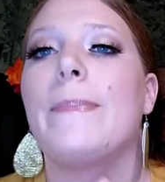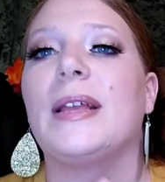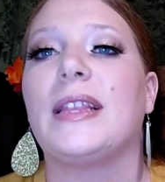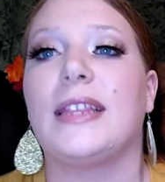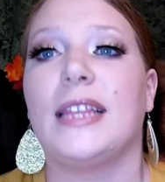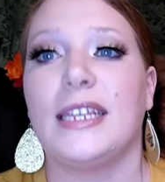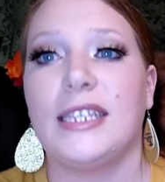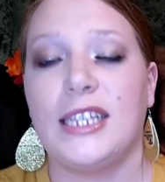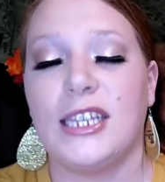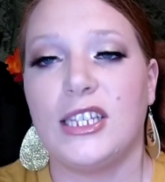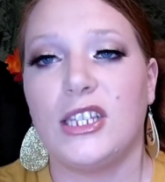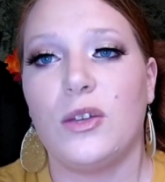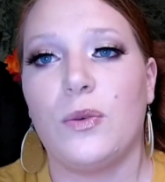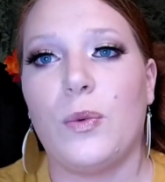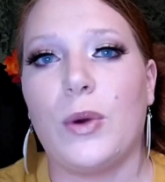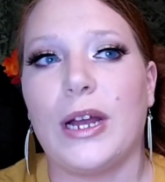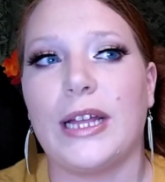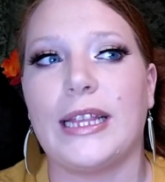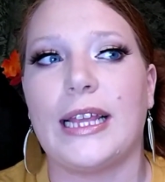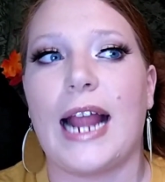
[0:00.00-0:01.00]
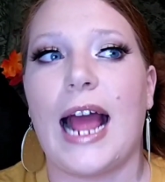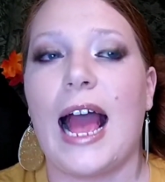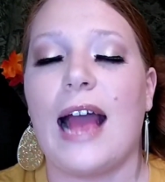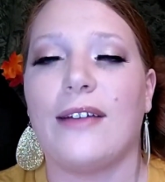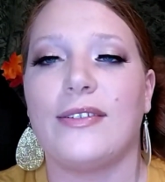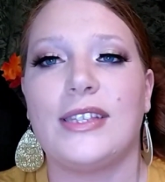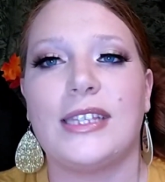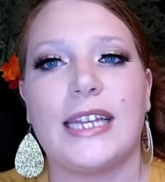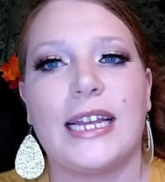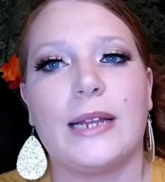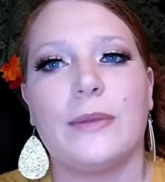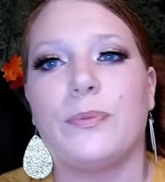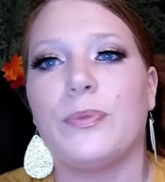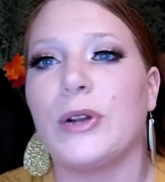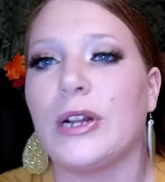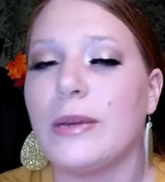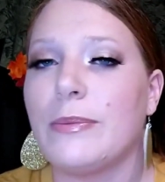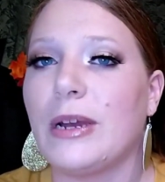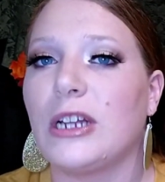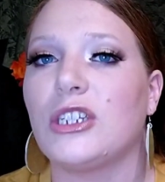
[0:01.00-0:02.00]
but this is the one that I have seen
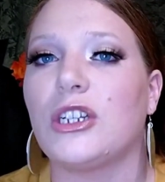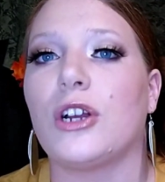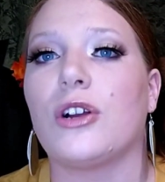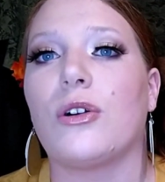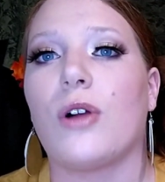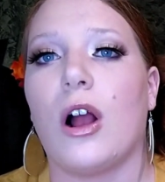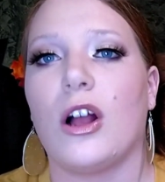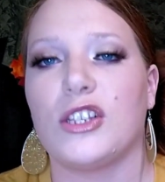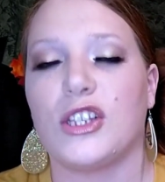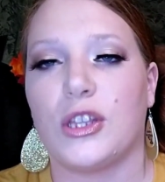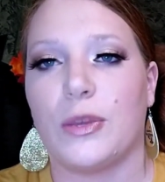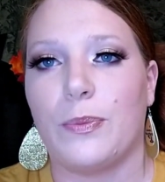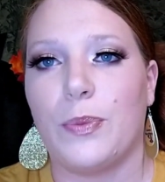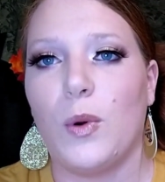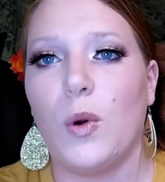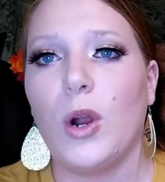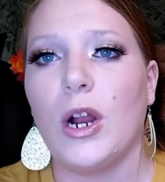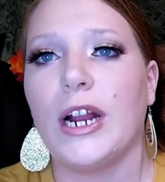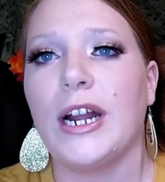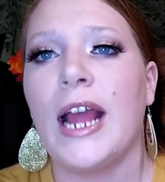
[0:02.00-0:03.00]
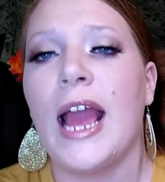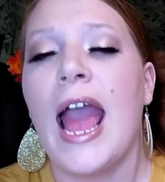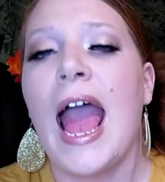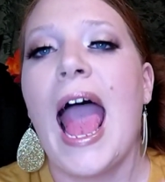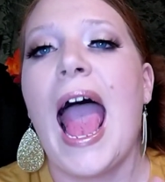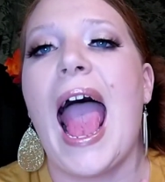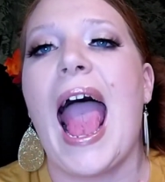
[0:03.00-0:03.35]
pretty much across the board,